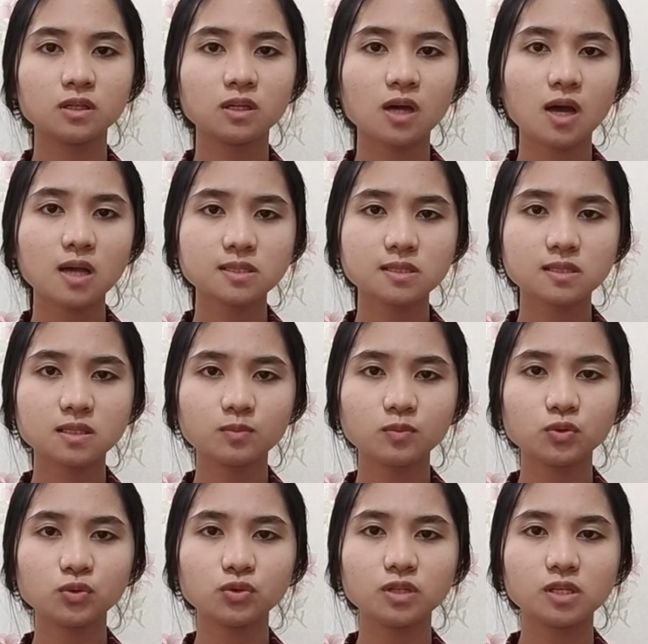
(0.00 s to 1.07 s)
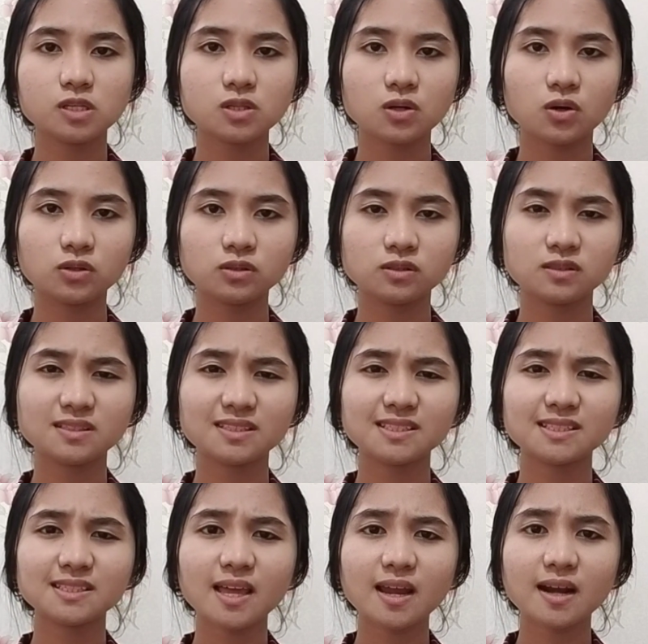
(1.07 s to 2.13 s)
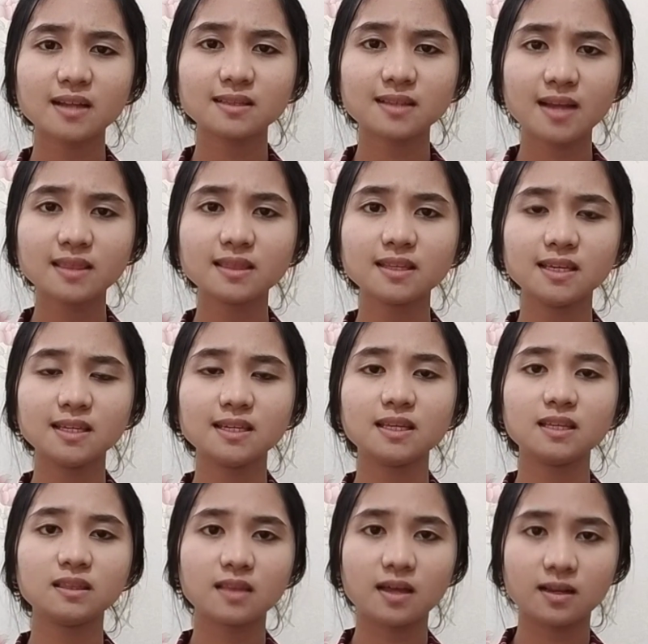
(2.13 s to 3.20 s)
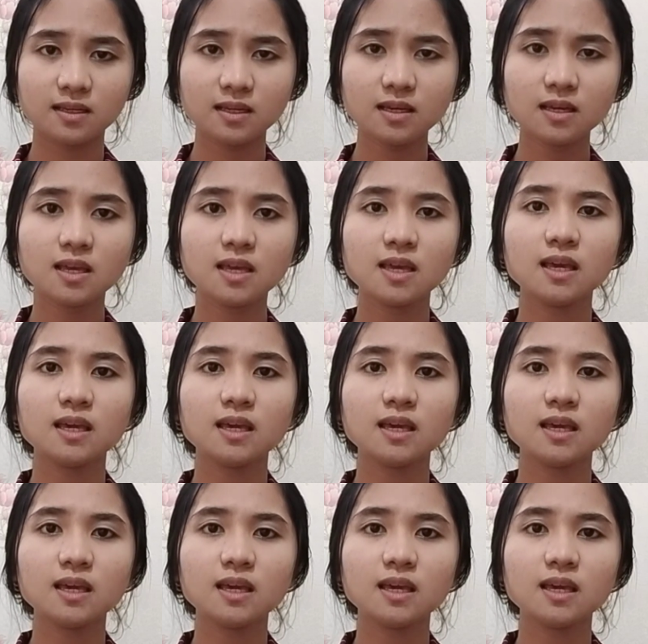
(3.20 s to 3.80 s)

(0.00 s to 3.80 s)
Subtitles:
custom duties on trade in Italy.